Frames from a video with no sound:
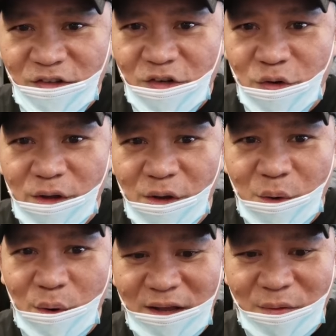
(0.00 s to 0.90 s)
just to show you a
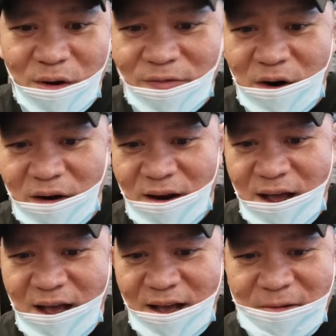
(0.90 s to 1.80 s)
quick one of our
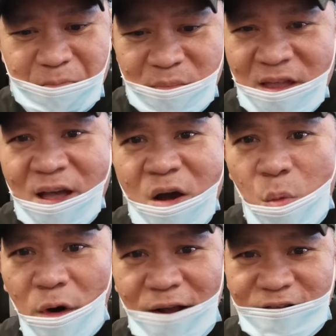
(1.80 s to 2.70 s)
uh,
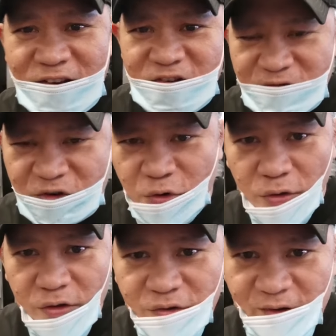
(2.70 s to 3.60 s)
workout sessions for
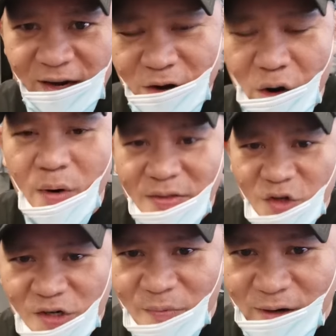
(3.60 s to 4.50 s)
shoulders. And I know we're at the
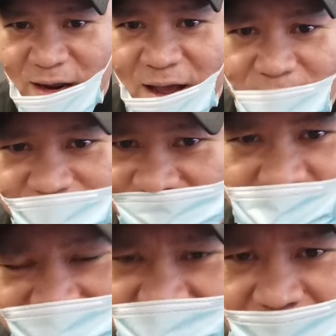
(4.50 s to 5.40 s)
gym right now and you're like,
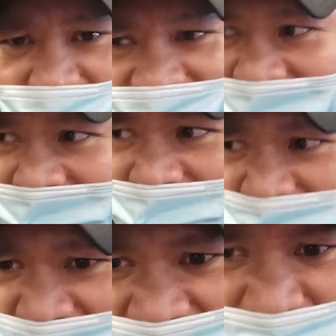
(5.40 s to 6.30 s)
oh,
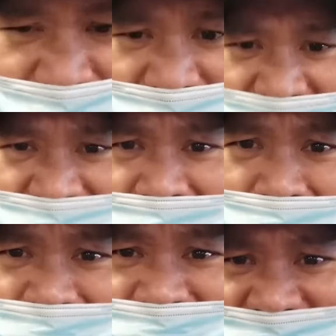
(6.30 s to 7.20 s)
what, what about the home
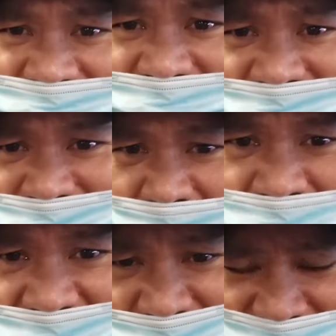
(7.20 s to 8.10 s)
routines, Allan? Home
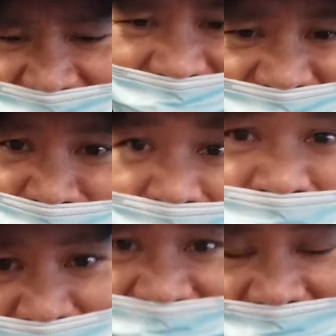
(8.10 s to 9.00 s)
routines. You can
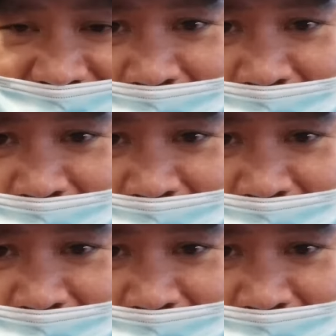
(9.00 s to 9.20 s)
do this at